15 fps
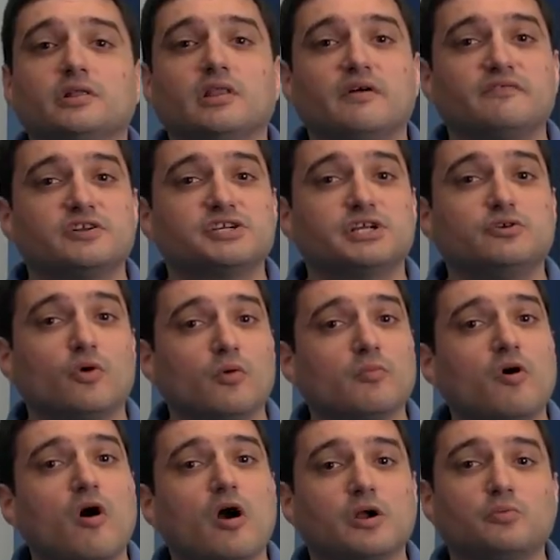leveraging
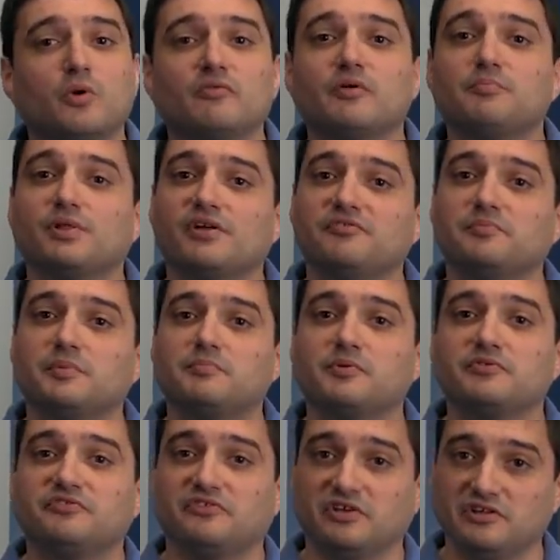normal hardware replacement
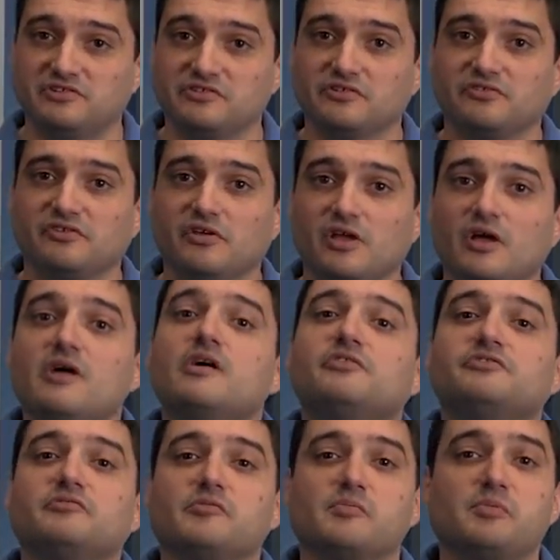procedures
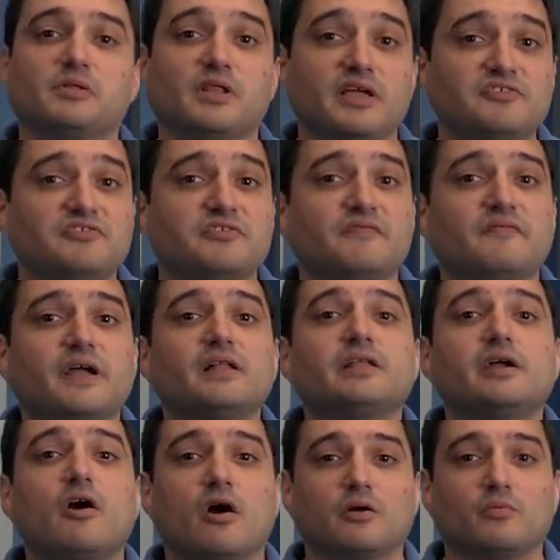to replace the
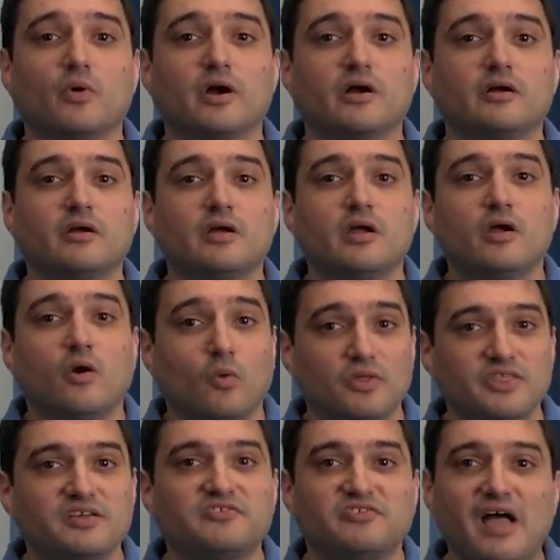failing hardware with
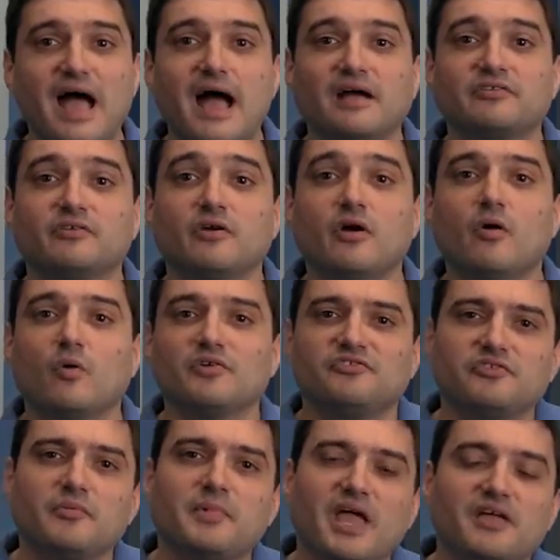exact, or in
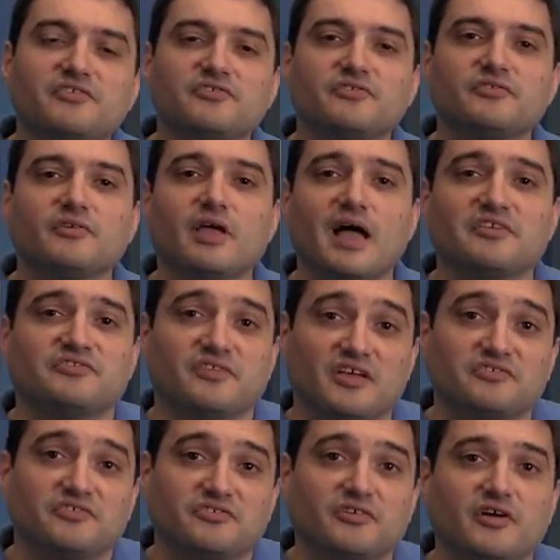some cases as
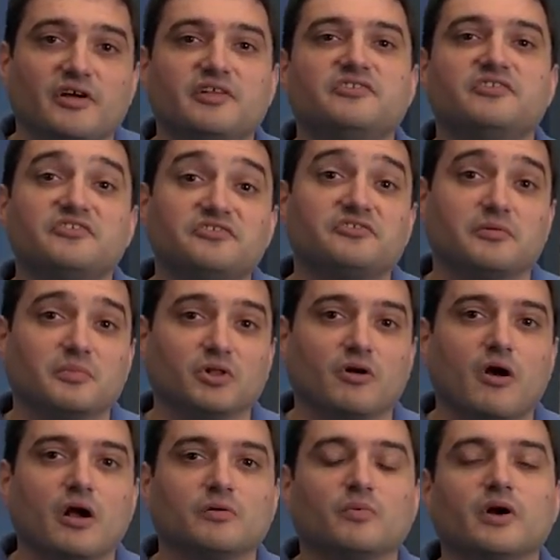necessary, dissimilar
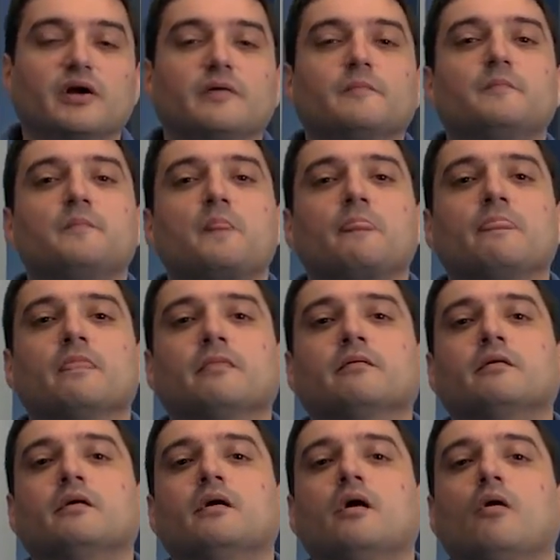hardware.
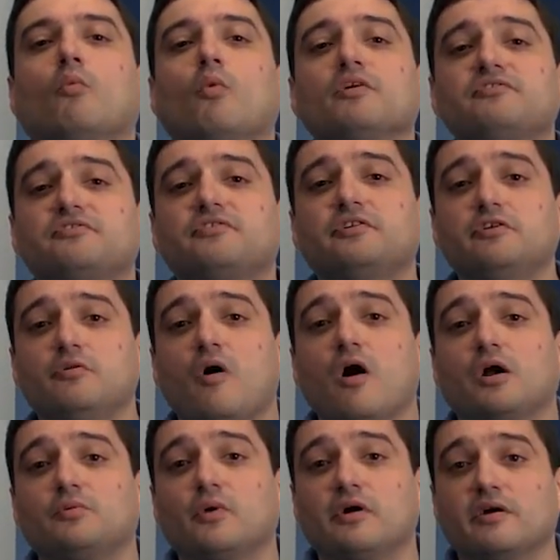Once the new
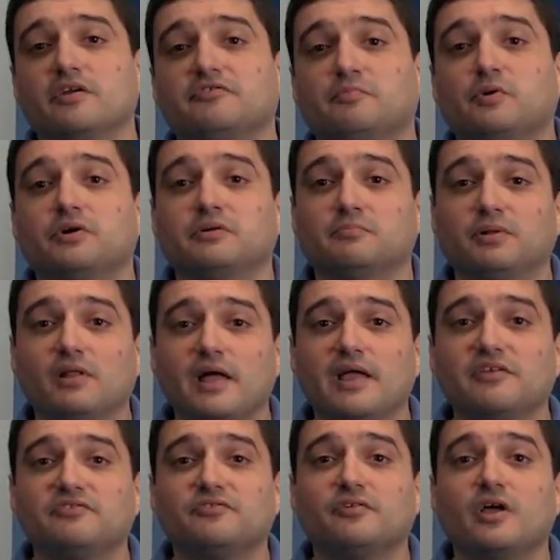hardware is put in
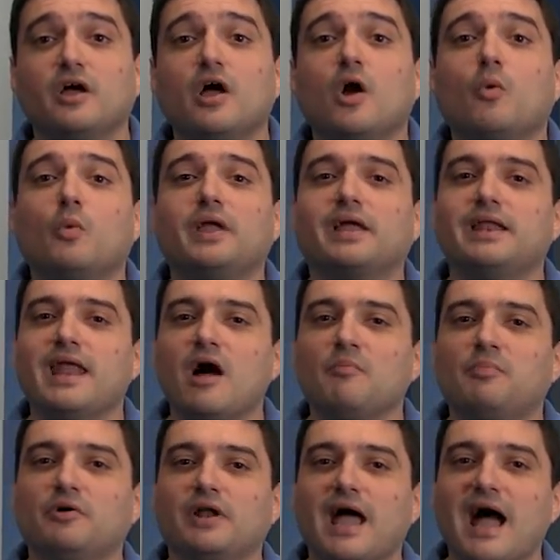place, we can now
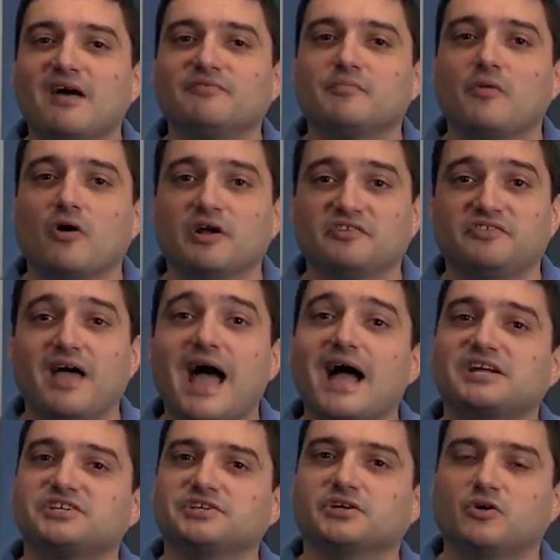put Avamar into
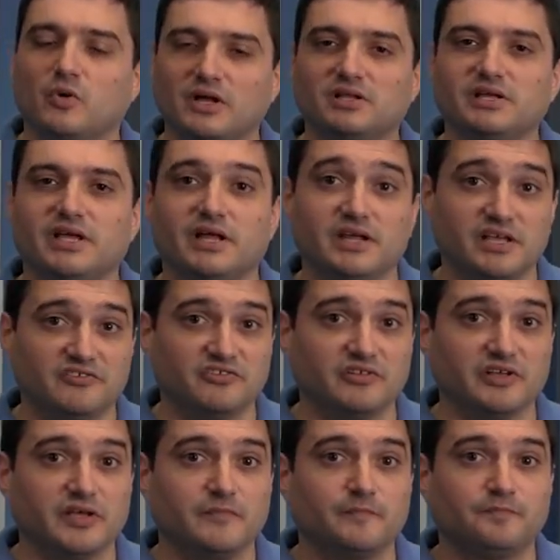action quickly and easily.